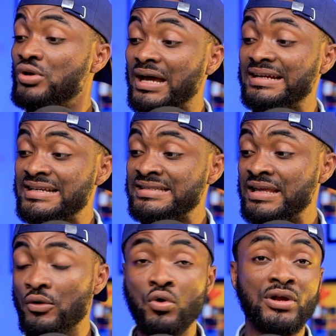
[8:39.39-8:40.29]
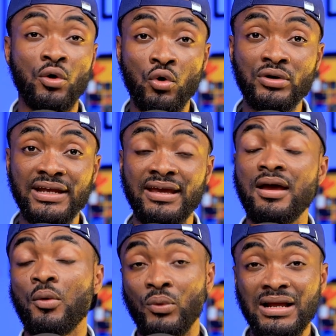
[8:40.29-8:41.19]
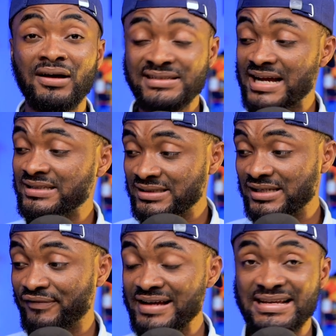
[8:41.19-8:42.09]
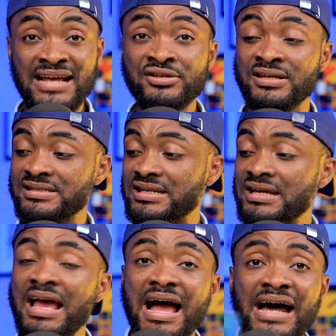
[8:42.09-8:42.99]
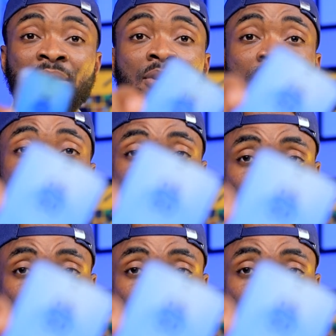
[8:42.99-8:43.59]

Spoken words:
you can easily go the whole day without charging this device. As you can see, at the moment of